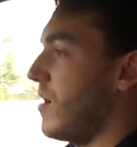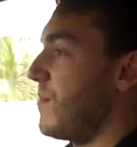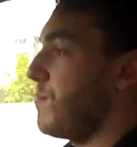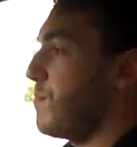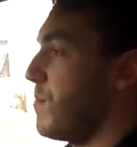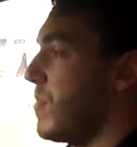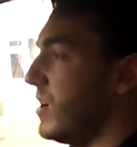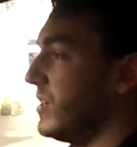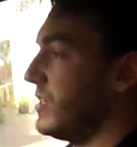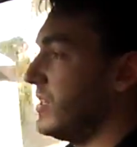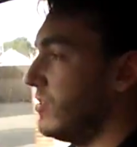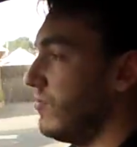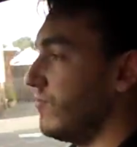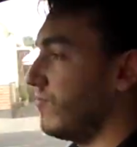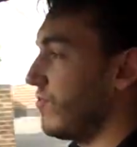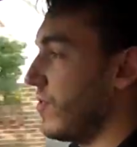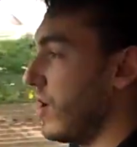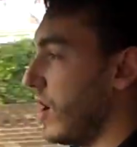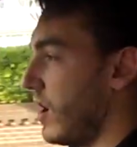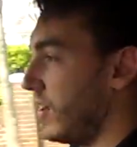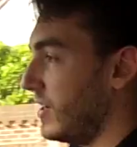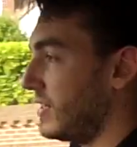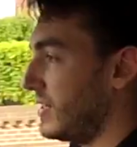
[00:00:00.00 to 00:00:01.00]
muddy
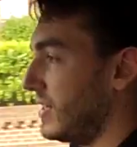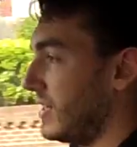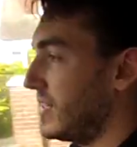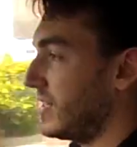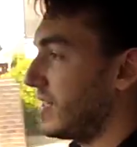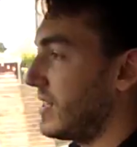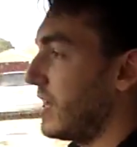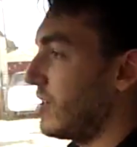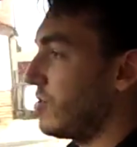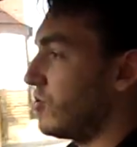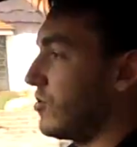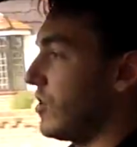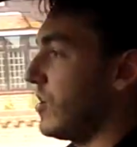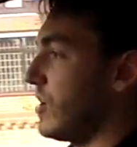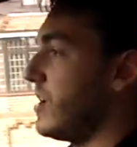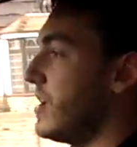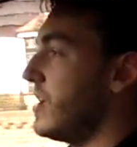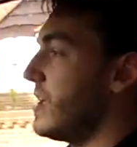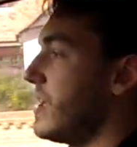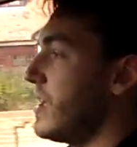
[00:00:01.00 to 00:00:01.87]
ruts, etc.